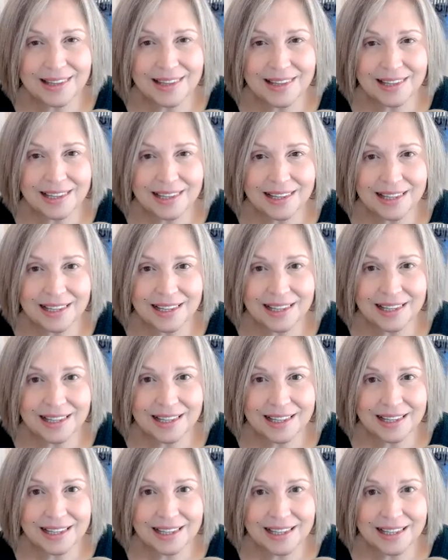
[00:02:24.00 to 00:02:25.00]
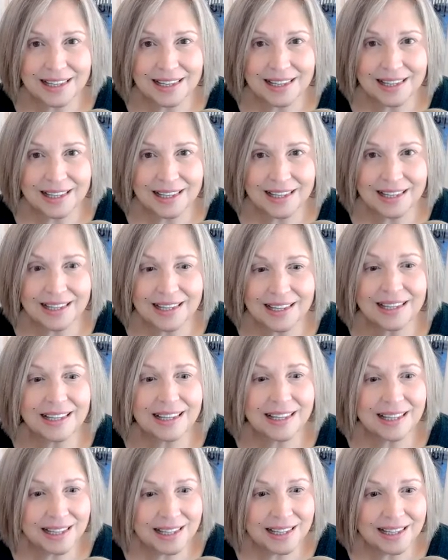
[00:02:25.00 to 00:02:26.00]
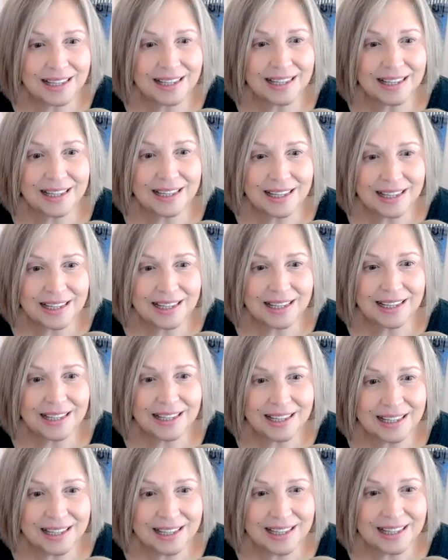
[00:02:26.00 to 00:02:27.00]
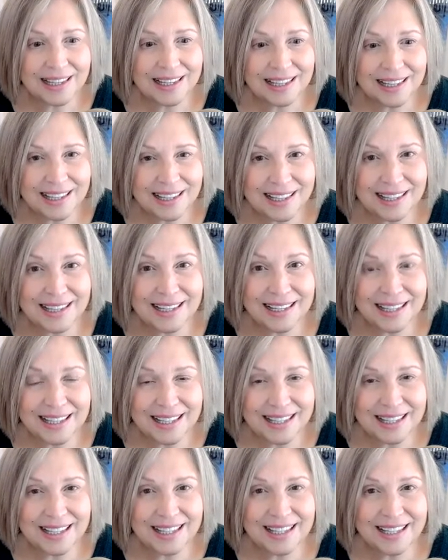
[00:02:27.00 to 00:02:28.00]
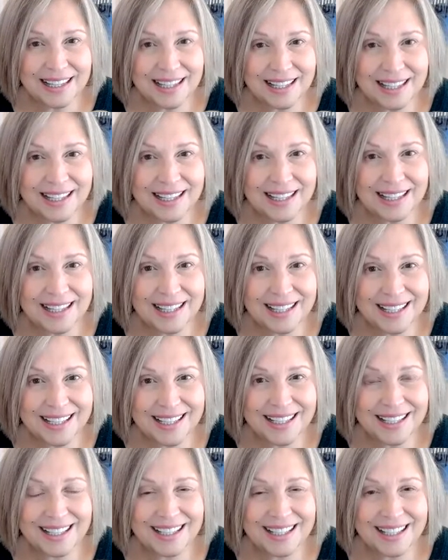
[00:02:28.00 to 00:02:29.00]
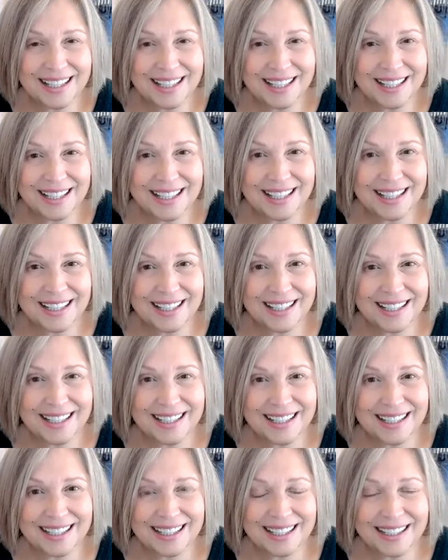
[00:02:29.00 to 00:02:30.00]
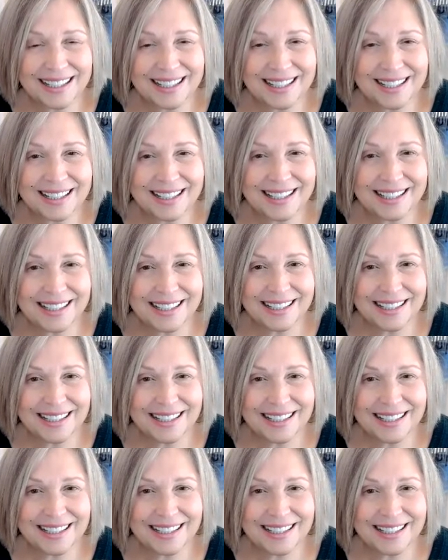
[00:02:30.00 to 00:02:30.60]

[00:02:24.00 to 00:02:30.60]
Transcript: [no speech]